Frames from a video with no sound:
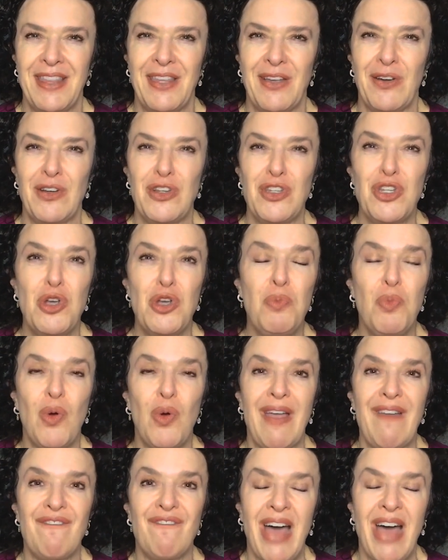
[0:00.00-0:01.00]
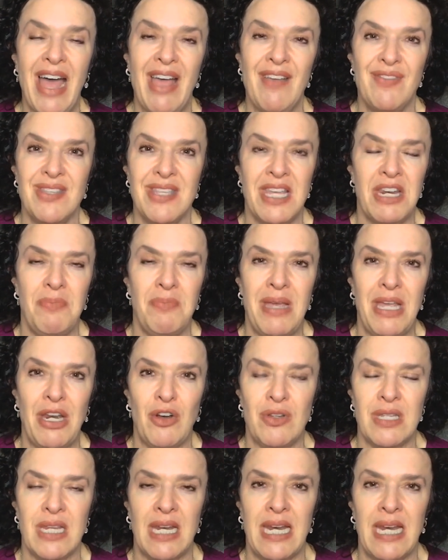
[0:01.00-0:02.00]
They're two point five
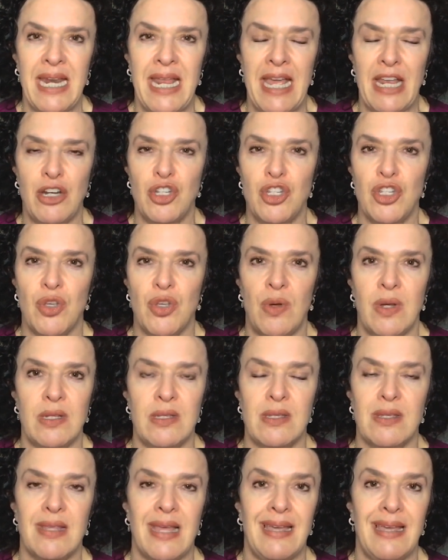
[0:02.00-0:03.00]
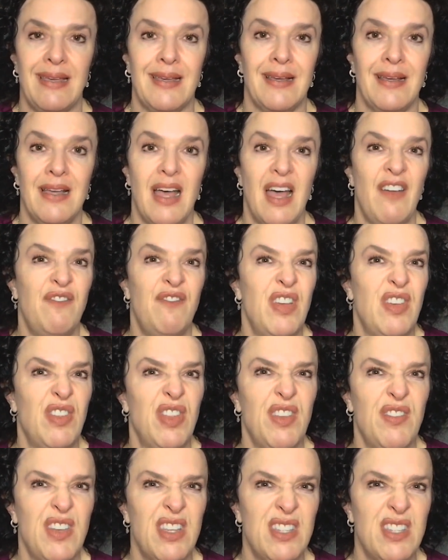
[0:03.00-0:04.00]
centimeters in an inch, so it's like a fifth of a